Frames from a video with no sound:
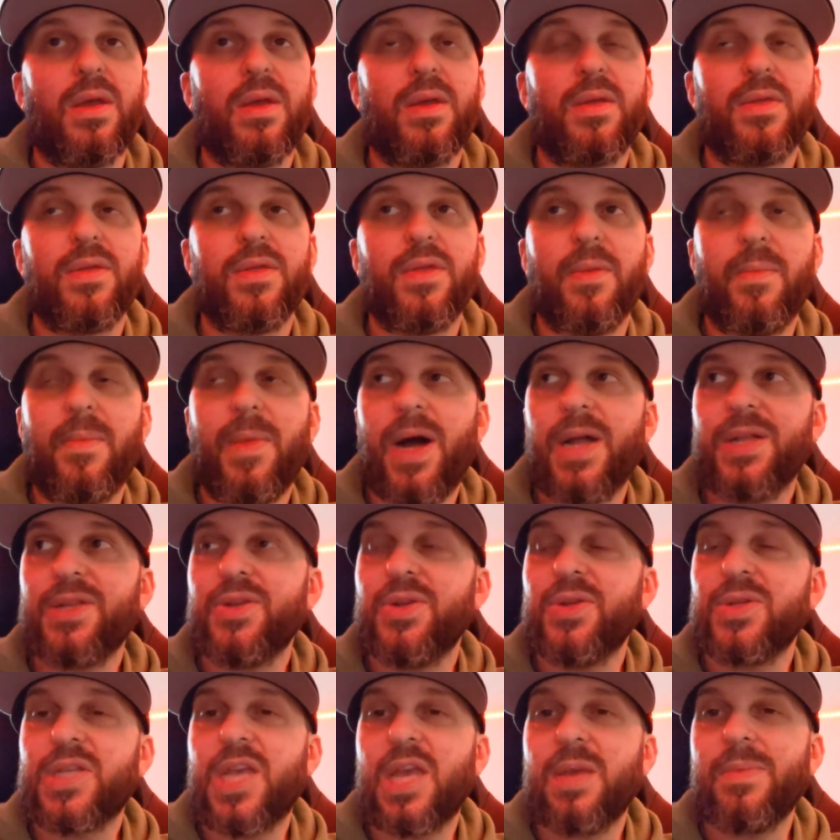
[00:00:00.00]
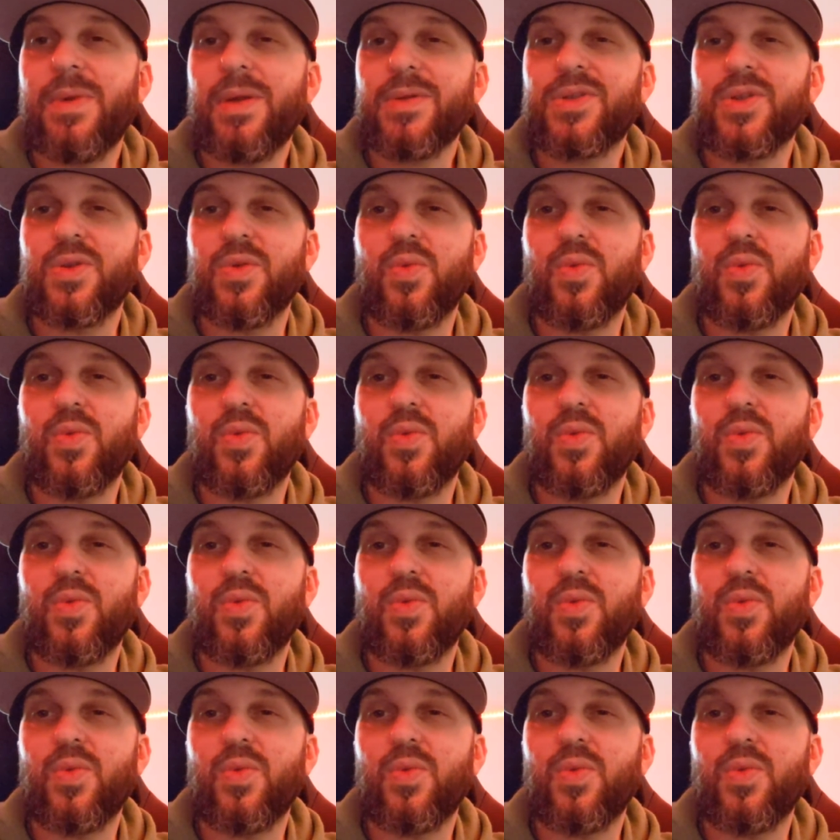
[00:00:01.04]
The monitors came out to